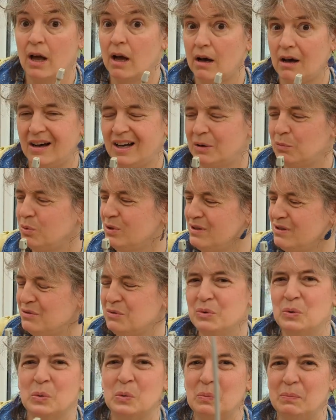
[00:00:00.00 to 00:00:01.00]
I wouldn't
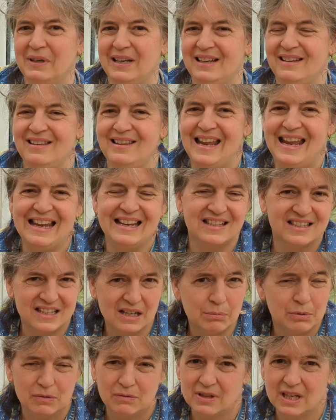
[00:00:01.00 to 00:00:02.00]
normally knit
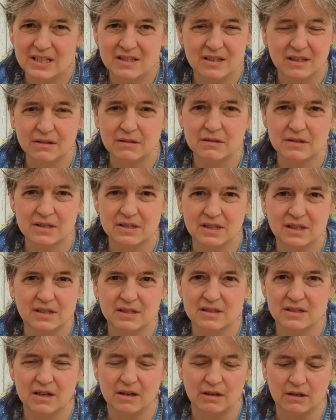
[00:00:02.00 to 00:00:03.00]
double knitting on
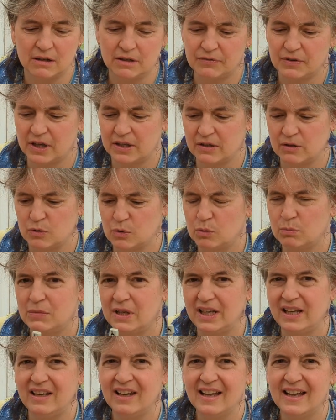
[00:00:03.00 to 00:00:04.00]
6.5. I'd
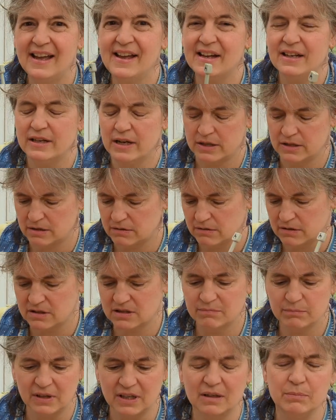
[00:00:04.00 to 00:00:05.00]
normally knit it on
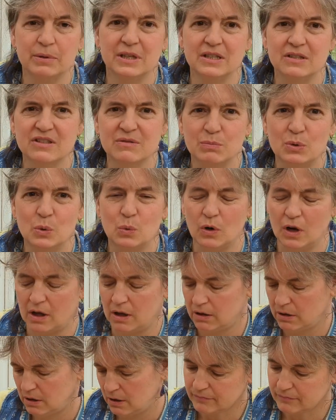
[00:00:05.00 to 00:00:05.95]
something a bit smaller.